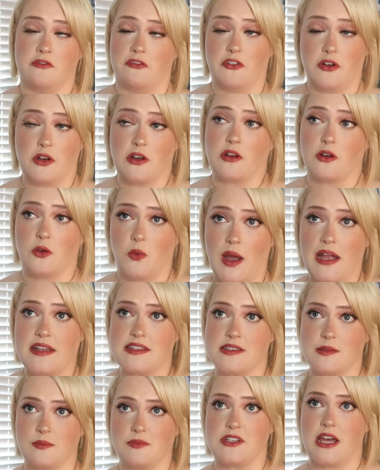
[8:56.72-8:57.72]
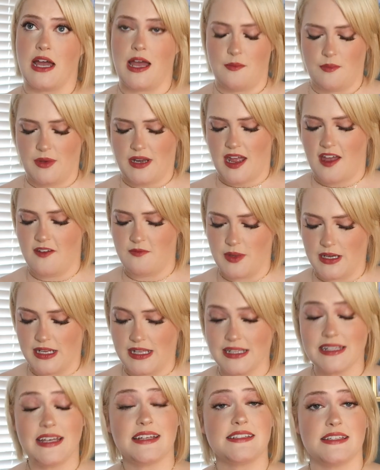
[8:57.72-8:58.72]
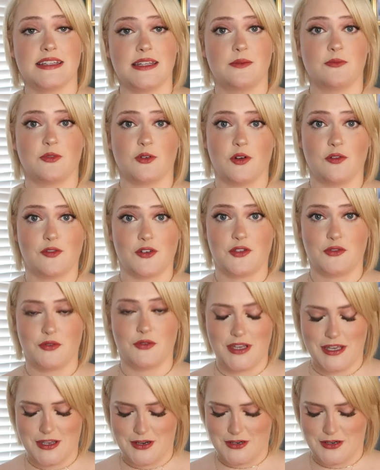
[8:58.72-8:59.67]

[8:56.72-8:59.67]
for quite some time, but I have been collecting them for over three